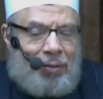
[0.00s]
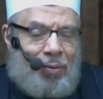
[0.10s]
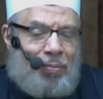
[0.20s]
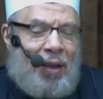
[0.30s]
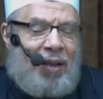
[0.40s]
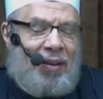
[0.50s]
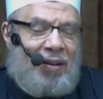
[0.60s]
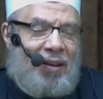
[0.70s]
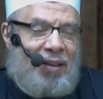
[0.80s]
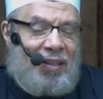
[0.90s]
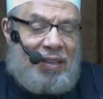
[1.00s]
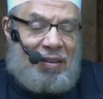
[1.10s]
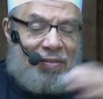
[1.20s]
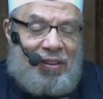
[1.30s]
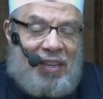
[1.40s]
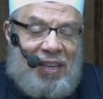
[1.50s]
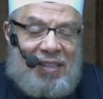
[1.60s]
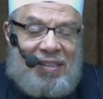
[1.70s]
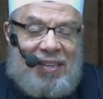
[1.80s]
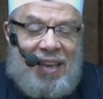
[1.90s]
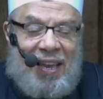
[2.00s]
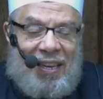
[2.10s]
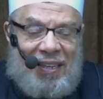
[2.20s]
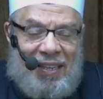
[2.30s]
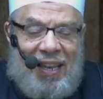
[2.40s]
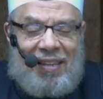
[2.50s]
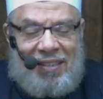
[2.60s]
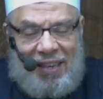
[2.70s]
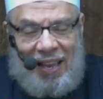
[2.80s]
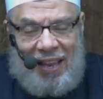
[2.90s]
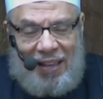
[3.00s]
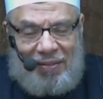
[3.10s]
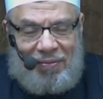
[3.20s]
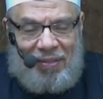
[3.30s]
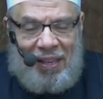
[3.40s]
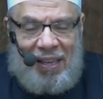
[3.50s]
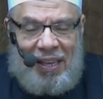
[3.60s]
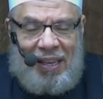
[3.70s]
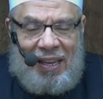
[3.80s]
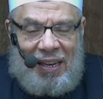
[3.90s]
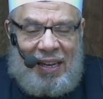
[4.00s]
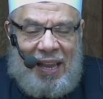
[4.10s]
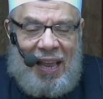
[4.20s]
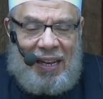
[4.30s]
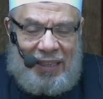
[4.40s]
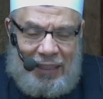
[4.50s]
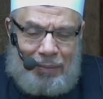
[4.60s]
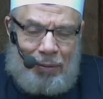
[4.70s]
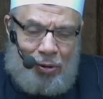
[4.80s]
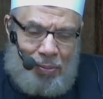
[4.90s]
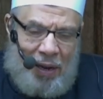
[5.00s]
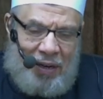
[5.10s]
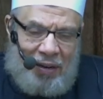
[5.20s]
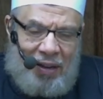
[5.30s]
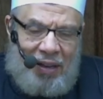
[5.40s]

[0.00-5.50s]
Allah Allah has the wisdom of this. But he wants people to forget the date